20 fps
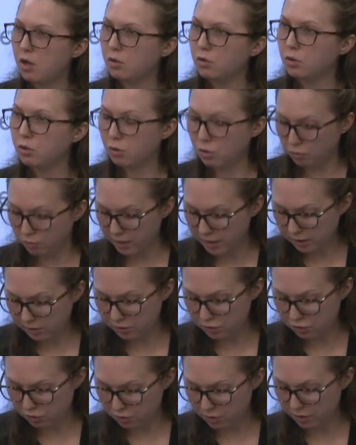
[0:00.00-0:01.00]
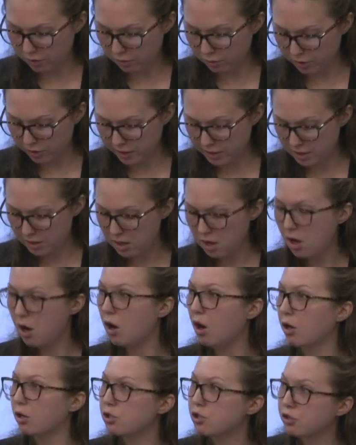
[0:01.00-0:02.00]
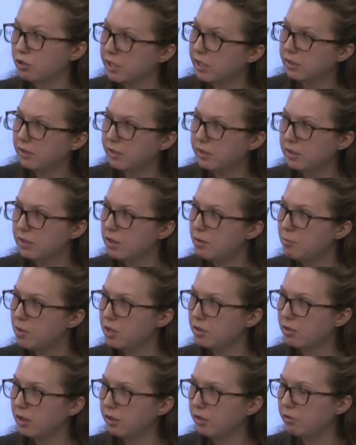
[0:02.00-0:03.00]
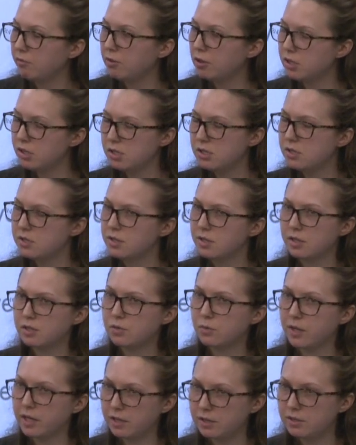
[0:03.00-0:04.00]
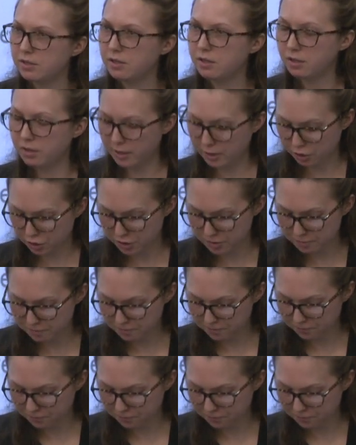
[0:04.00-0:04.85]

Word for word: local rent control authority, are trailing among likely voters as we head to the election.